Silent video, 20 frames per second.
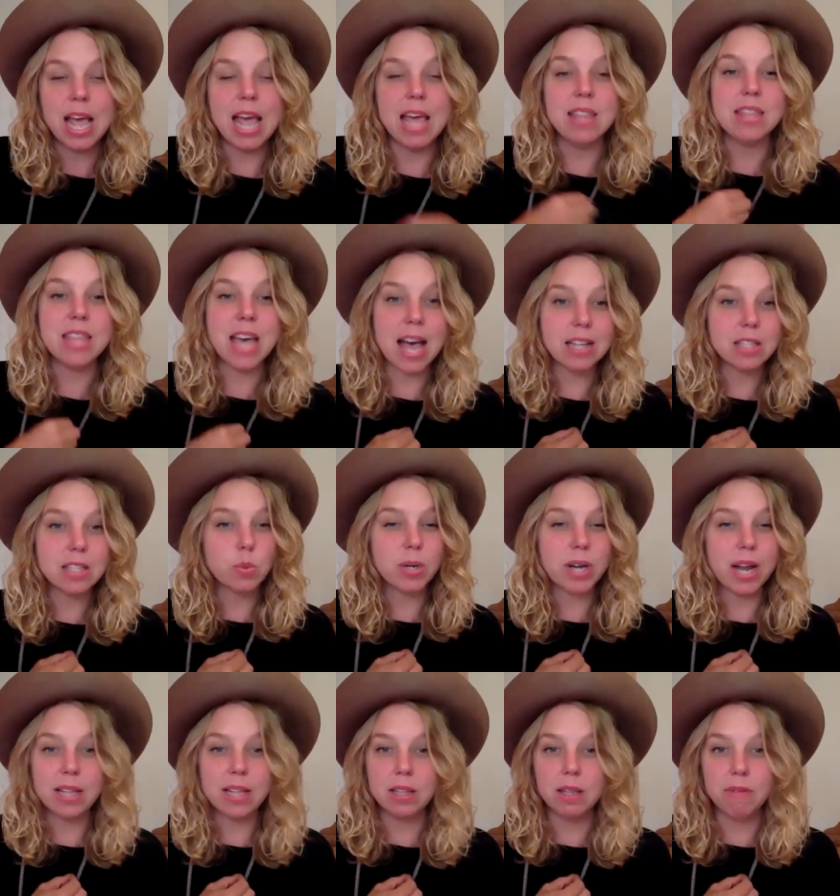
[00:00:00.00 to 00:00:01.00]
And that's what
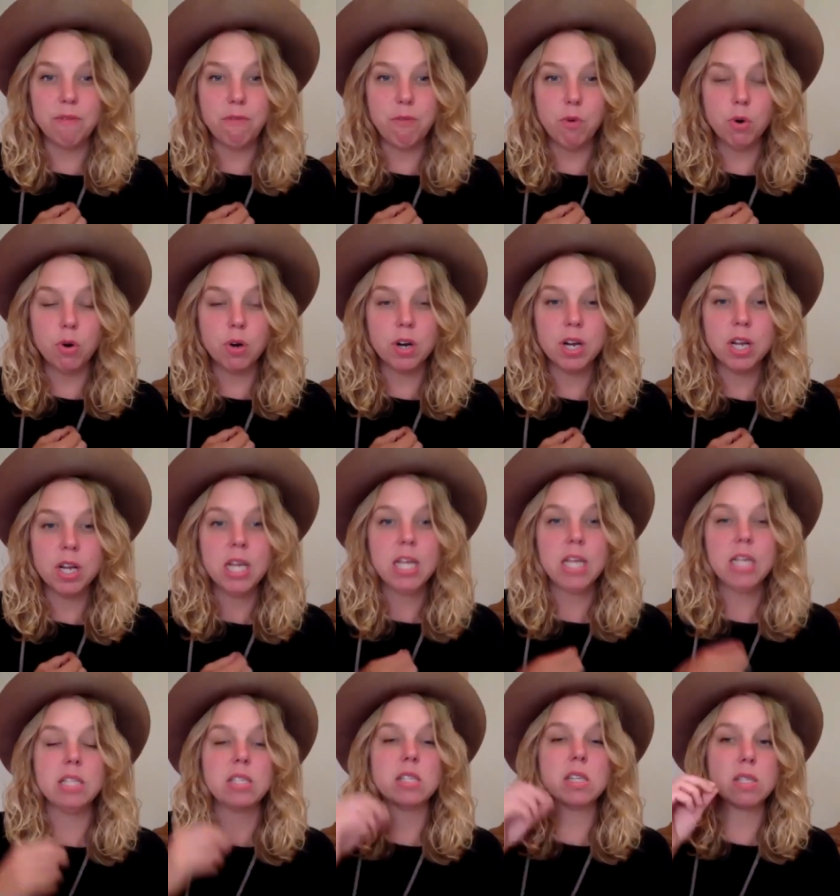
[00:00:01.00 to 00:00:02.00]
I live for
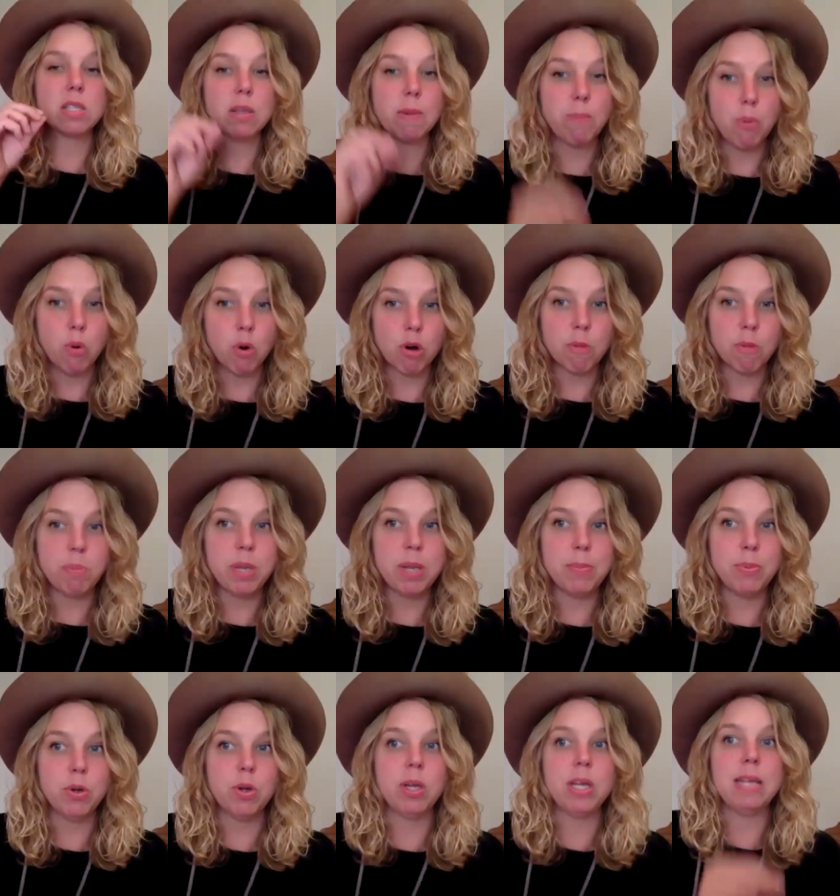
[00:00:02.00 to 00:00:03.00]
is to support
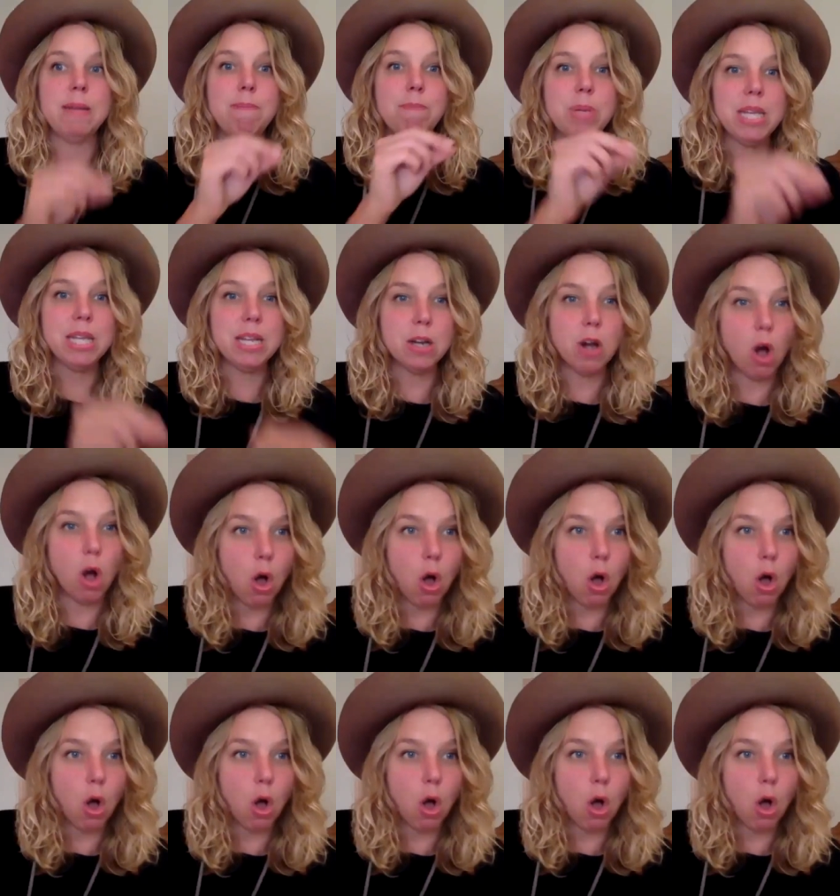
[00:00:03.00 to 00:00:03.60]
people in being